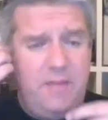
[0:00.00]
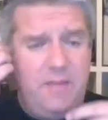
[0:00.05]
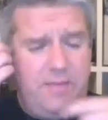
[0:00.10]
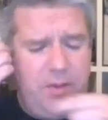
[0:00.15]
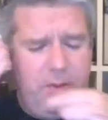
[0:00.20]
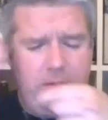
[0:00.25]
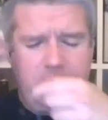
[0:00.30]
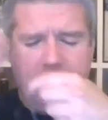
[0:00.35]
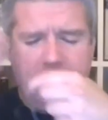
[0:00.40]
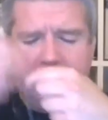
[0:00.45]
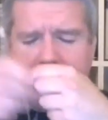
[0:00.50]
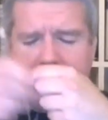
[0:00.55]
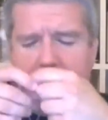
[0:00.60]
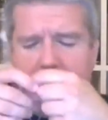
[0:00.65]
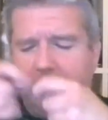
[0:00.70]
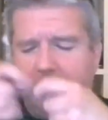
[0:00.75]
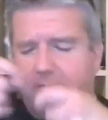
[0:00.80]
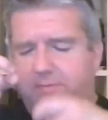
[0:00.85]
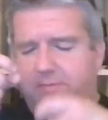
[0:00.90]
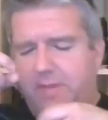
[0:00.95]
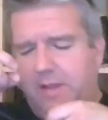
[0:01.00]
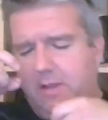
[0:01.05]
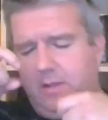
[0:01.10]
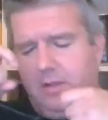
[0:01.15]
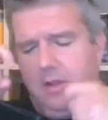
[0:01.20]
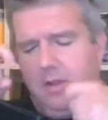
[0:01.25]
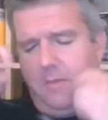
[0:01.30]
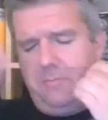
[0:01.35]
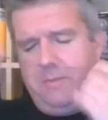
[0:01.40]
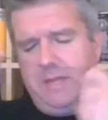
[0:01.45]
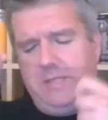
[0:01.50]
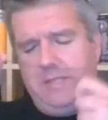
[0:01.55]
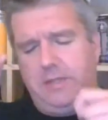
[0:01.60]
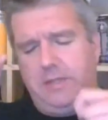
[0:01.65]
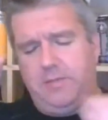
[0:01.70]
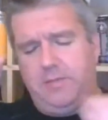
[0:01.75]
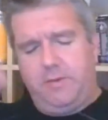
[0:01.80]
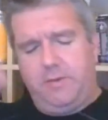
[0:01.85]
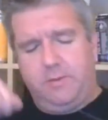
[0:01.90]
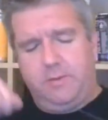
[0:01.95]
If you're watching this live, thank God
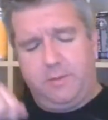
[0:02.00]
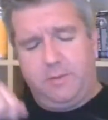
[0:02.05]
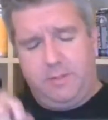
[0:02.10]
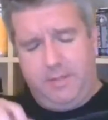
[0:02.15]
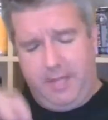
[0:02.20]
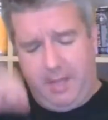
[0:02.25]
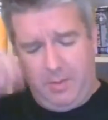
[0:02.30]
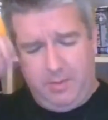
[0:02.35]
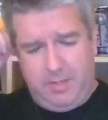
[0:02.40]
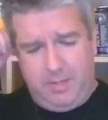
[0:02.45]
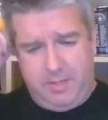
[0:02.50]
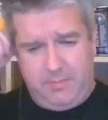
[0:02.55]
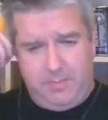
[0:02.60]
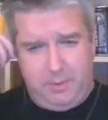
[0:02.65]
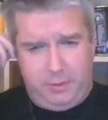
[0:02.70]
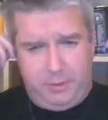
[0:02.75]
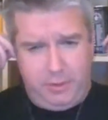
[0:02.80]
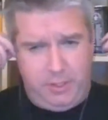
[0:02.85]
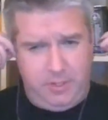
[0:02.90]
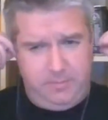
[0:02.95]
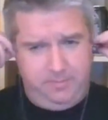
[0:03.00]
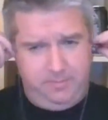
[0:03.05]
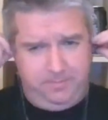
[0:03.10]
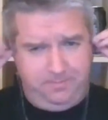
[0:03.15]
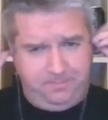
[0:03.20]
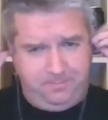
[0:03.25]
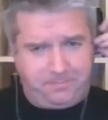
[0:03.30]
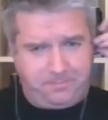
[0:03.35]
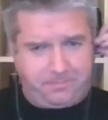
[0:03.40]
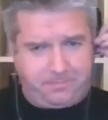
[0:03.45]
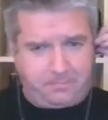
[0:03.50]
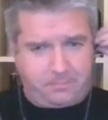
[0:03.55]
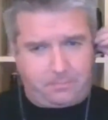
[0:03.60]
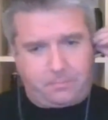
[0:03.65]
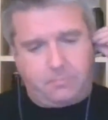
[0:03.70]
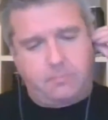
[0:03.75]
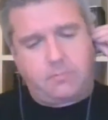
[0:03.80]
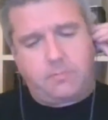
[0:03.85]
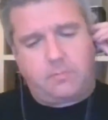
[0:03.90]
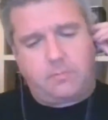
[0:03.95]
bless you for sticking with this bullshit.
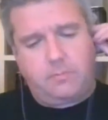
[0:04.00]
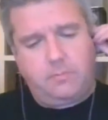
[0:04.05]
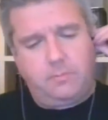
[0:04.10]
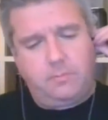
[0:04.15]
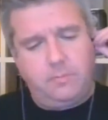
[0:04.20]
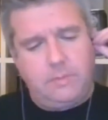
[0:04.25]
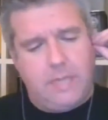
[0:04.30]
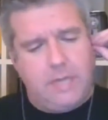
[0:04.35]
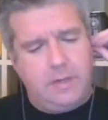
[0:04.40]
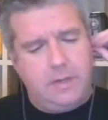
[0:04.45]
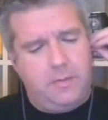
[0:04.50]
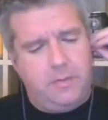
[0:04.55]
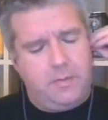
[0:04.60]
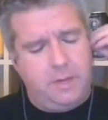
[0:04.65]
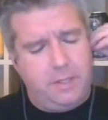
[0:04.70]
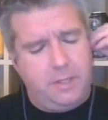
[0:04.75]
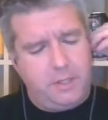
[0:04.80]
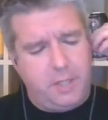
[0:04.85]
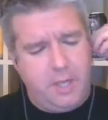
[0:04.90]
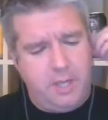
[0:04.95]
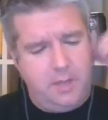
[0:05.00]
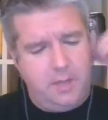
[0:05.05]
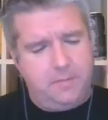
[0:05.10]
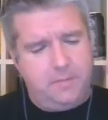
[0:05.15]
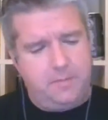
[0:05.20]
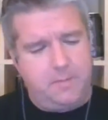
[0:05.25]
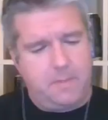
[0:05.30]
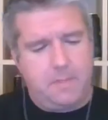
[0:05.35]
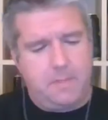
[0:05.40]
I do appreciate it.